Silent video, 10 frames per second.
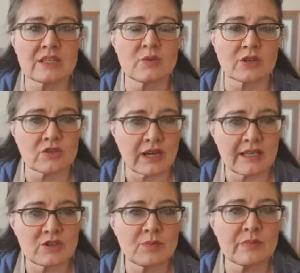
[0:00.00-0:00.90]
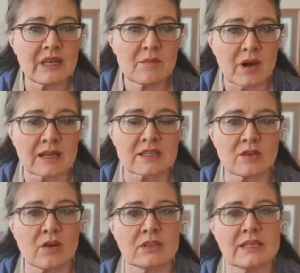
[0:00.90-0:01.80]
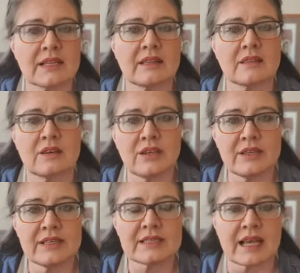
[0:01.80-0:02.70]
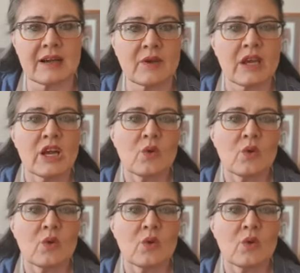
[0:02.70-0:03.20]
We are trying to minimize the contact that the learners have